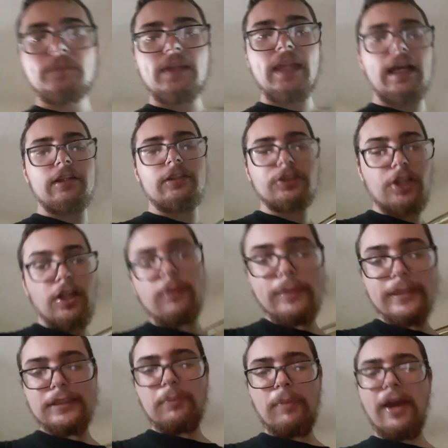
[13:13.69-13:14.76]
Now, there's going to be
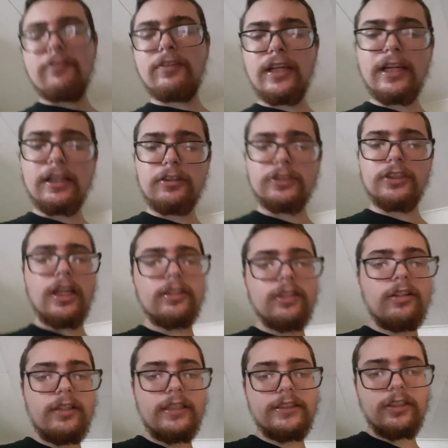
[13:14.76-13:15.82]
some heavy hitters on the
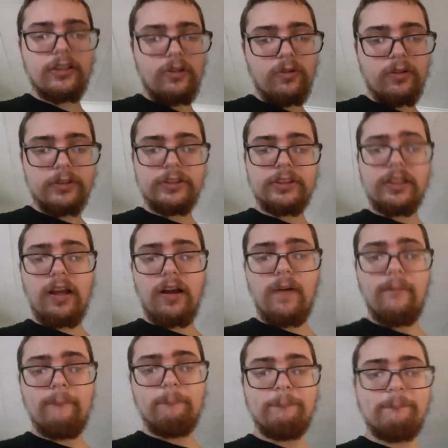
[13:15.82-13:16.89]
list, of course.
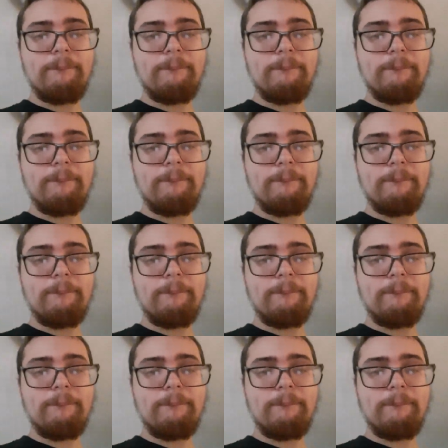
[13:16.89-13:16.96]
Um,